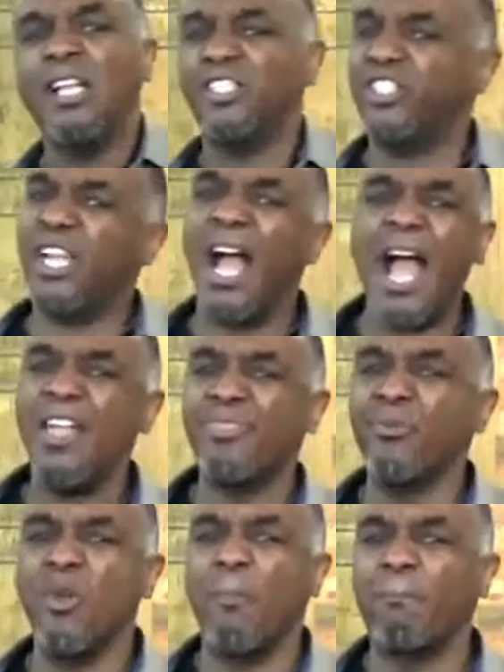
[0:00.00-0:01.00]
Shine
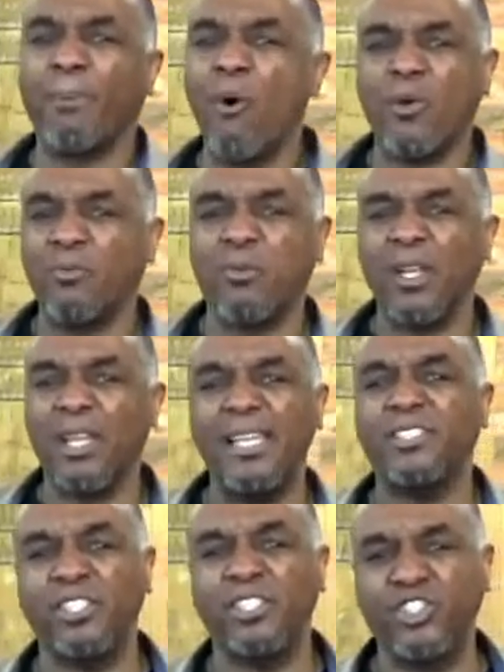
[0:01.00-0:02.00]
through the broken
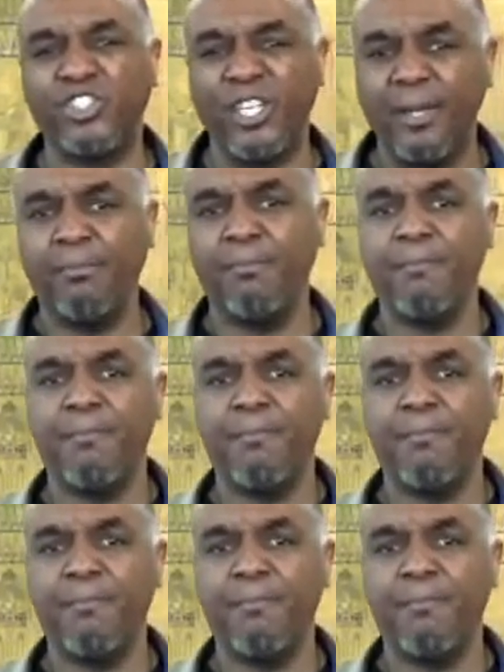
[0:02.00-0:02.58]
relationship.